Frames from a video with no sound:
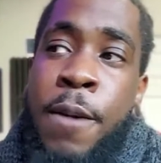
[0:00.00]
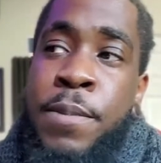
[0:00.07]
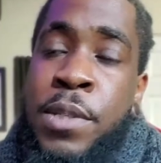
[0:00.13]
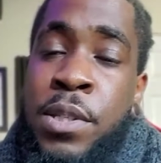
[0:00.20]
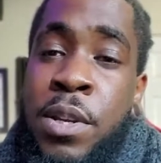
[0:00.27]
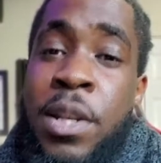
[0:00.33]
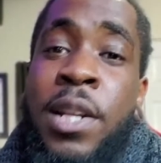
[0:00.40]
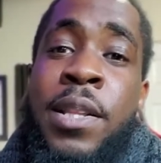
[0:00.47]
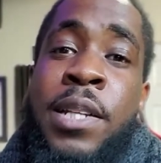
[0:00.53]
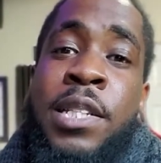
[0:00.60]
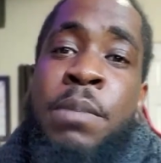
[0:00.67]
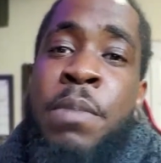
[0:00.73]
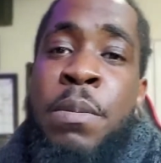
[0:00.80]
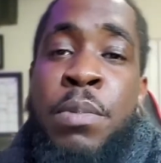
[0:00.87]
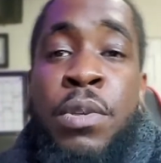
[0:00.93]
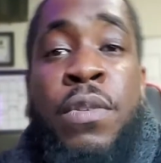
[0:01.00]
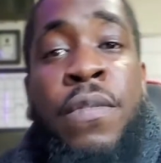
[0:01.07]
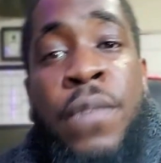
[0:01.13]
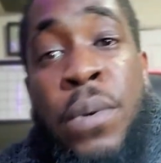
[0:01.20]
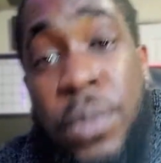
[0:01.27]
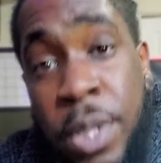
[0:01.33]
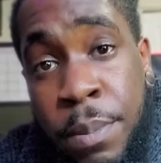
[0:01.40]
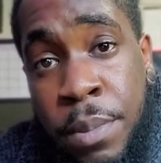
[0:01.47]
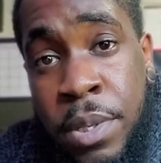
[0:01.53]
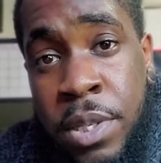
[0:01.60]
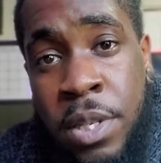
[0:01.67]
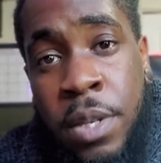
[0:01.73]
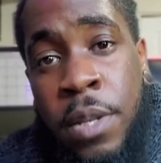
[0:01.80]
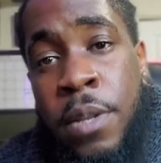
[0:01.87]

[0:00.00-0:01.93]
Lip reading: start collecting people's phone numbers,